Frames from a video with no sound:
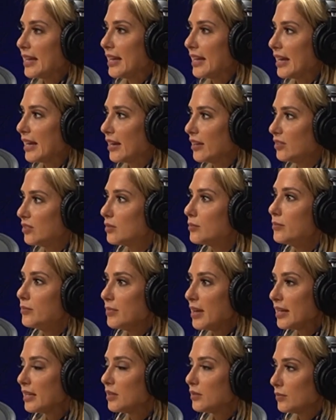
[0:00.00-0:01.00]
And
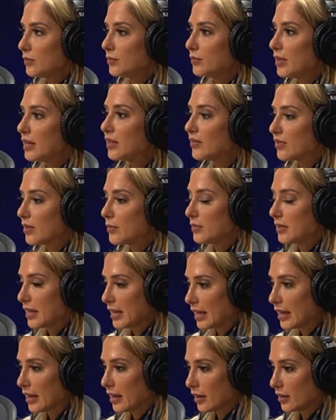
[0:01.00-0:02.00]
many of them
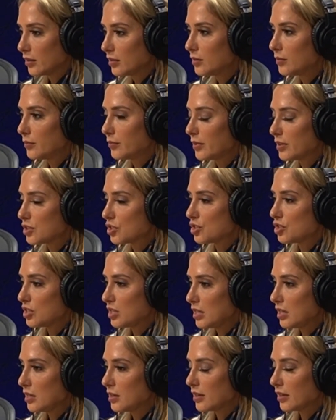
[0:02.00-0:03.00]
can, but
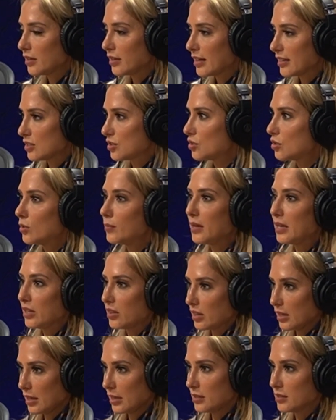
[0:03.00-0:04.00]
she has so many
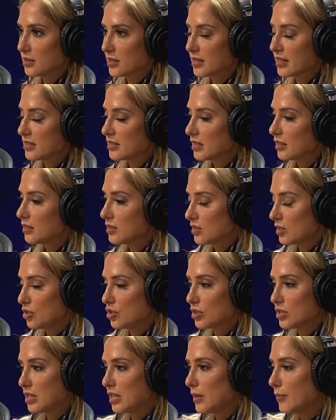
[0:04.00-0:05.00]
things. And I said, listen,
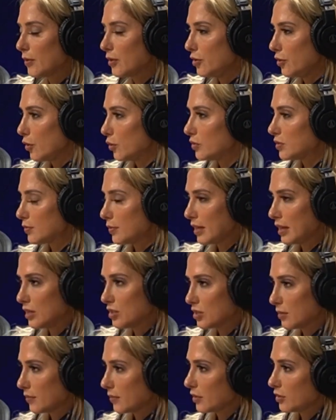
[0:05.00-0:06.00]
just keep a notes
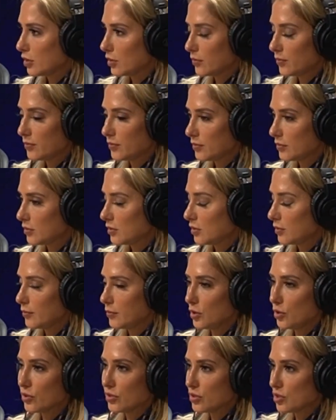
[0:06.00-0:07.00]
page up on your
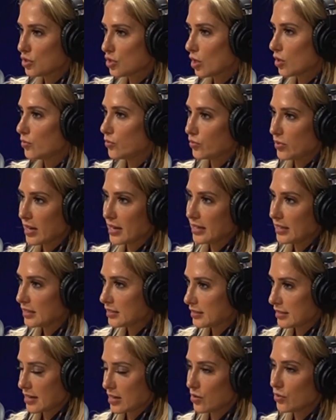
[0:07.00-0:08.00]
computer and start writing
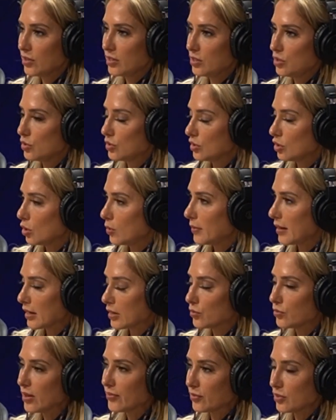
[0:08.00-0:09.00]
it down, and you can go
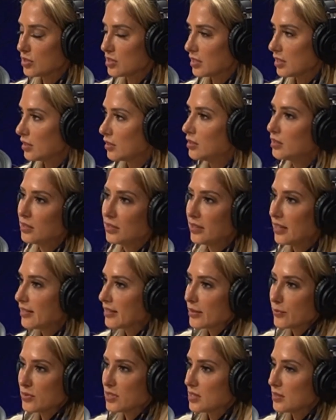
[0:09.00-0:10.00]
back and reference it.
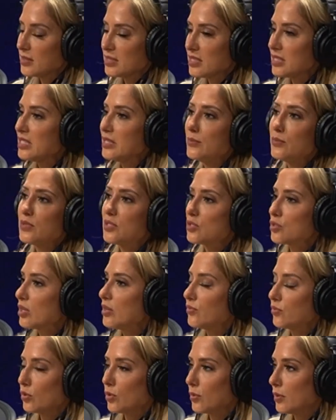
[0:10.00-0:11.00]
And it seems
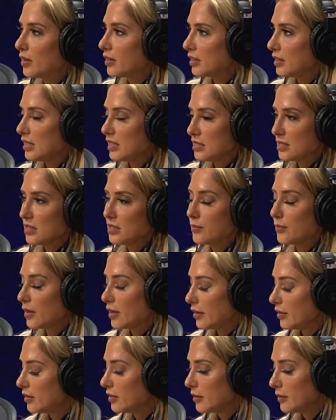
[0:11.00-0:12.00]
straightforward and easy,
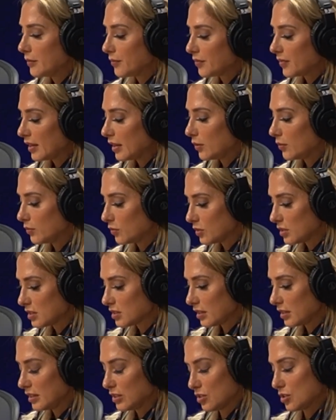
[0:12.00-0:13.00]
but it
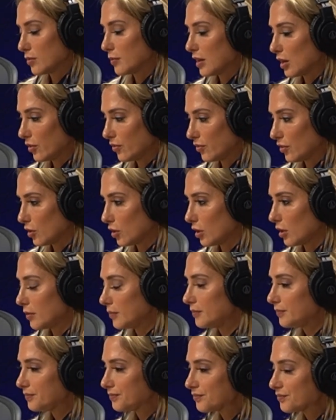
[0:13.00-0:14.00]
was instrumental for
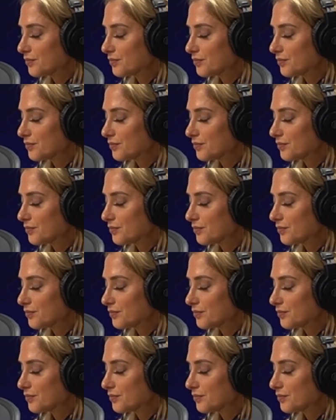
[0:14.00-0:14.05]
her.